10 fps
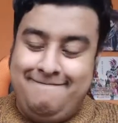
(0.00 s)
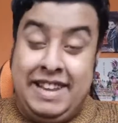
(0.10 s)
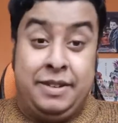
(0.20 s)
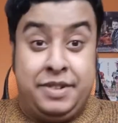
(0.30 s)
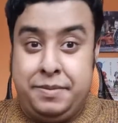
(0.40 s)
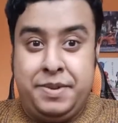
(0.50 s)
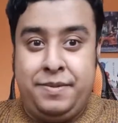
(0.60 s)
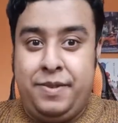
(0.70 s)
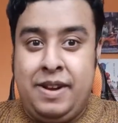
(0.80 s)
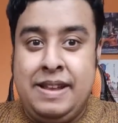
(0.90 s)
That was
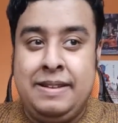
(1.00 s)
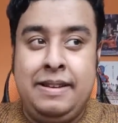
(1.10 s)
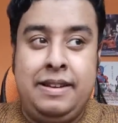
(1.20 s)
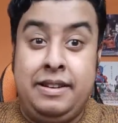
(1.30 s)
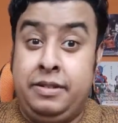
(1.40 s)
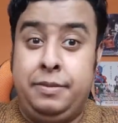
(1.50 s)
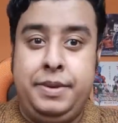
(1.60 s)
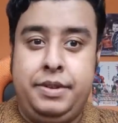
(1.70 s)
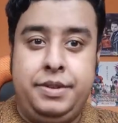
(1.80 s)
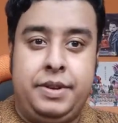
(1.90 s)
episode 3. I hope
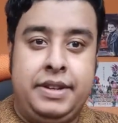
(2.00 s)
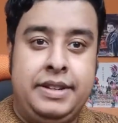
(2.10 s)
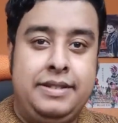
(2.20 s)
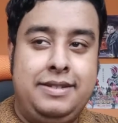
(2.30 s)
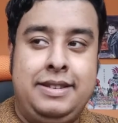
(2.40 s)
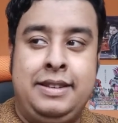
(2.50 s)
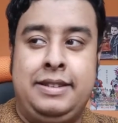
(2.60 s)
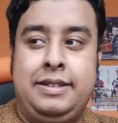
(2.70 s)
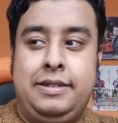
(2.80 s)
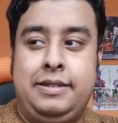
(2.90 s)
you enjoyed it,
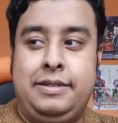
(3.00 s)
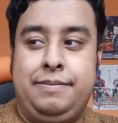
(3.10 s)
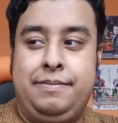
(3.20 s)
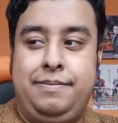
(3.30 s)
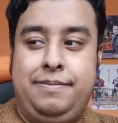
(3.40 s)
and,